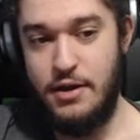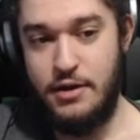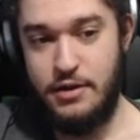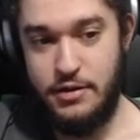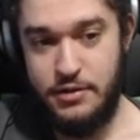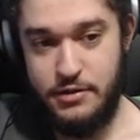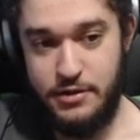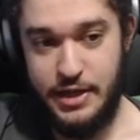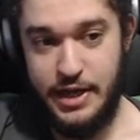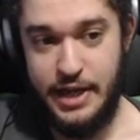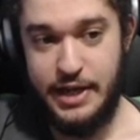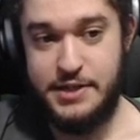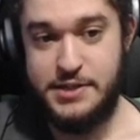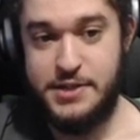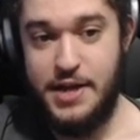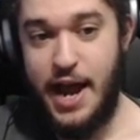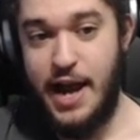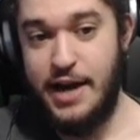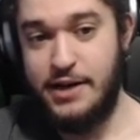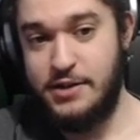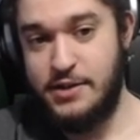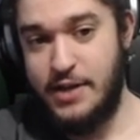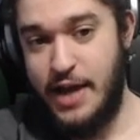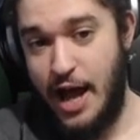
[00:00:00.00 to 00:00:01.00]
the
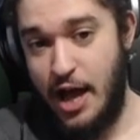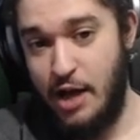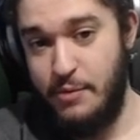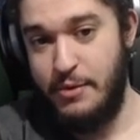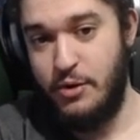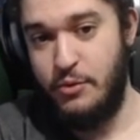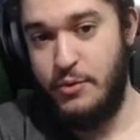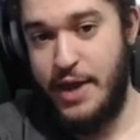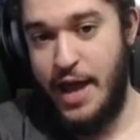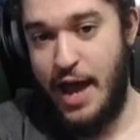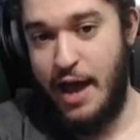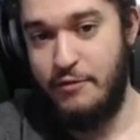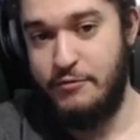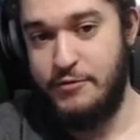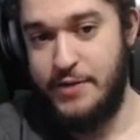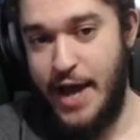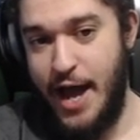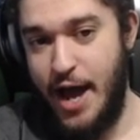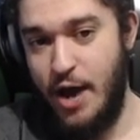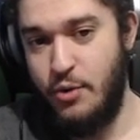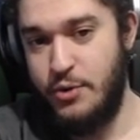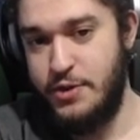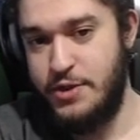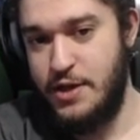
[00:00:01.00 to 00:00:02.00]
exact helmet we have
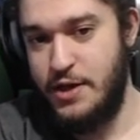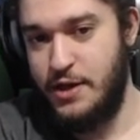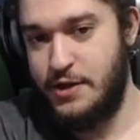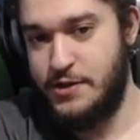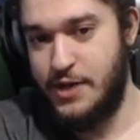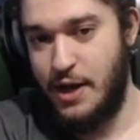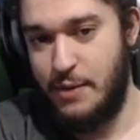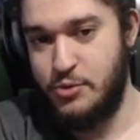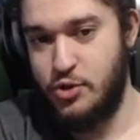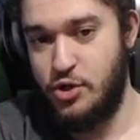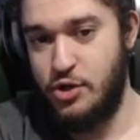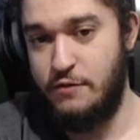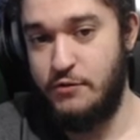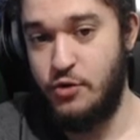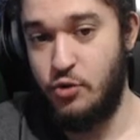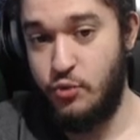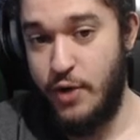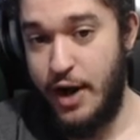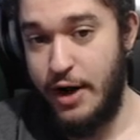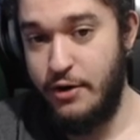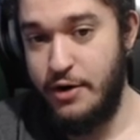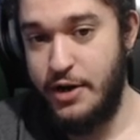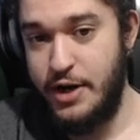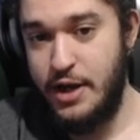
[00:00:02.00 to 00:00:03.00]
now with the exception of the
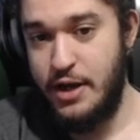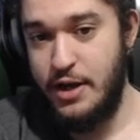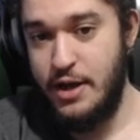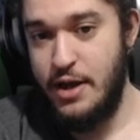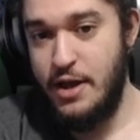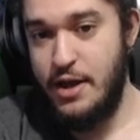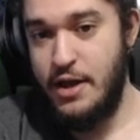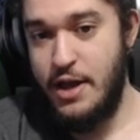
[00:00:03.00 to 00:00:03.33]
rarity,